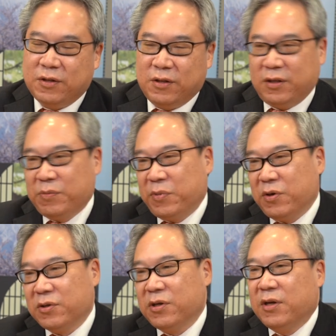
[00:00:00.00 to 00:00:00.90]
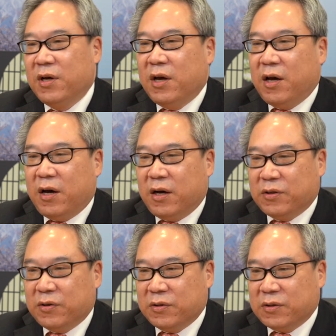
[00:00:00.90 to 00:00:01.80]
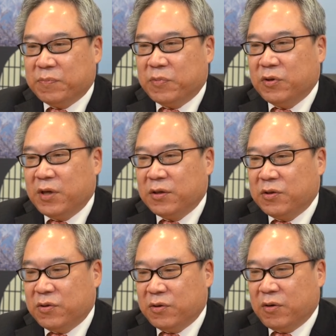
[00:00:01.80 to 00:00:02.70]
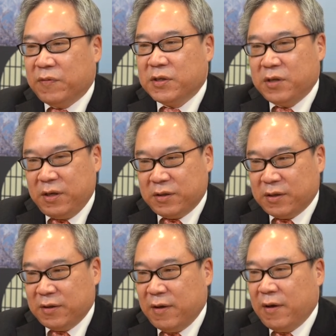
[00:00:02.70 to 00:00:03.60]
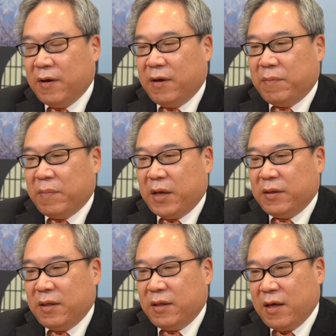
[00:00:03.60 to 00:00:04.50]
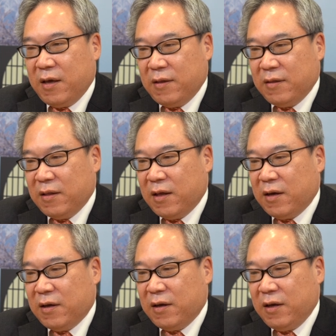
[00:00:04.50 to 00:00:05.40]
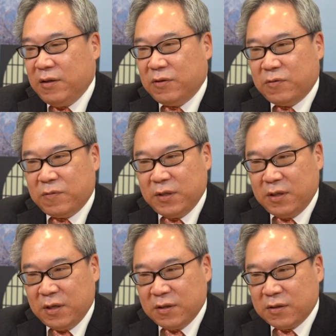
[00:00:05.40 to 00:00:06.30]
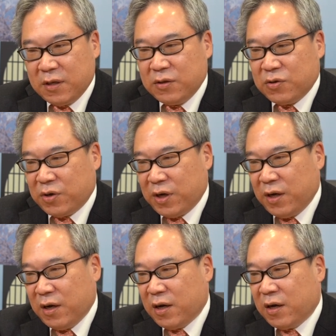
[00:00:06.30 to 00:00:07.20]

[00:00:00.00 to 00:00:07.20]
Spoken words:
export those products to overseas. And then in 20th century,